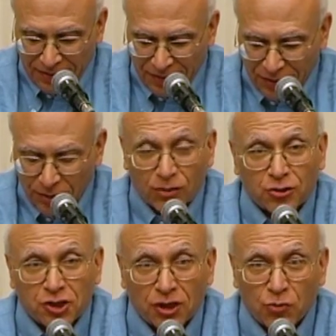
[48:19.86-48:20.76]
that there are
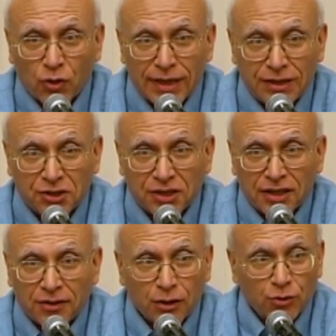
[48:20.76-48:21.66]
some
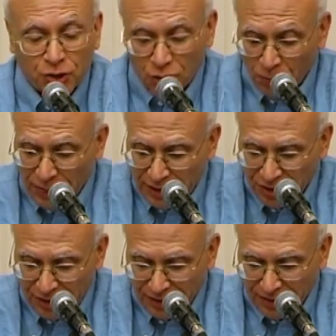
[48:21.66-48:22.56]
rights that are so
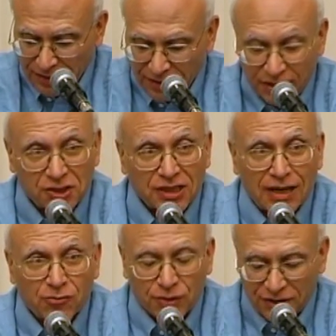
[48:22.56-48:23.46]
basic that
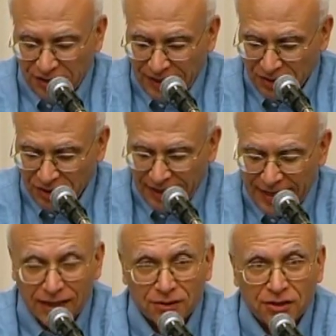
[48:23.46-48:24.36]
sovereign states
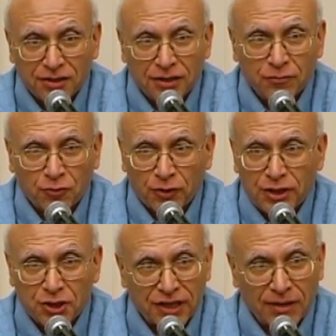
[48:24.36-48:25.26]
can't
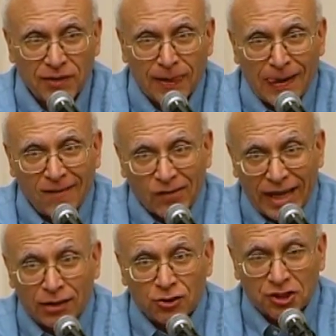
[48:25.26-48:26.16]
infringe them,
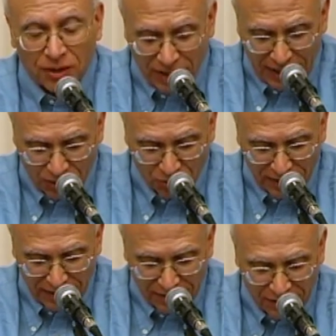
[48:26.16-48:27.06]
and somehow
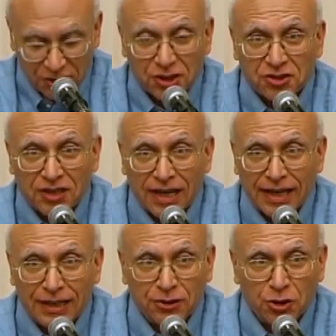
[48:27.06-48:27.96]
this is
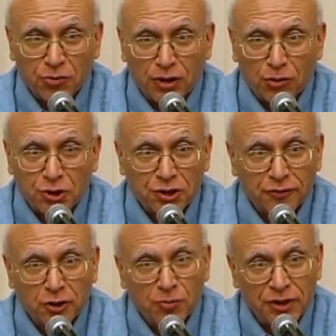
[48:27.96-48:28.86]
tied to a notion
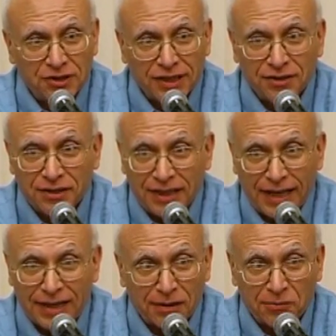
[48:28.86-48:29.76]
of human dignity. And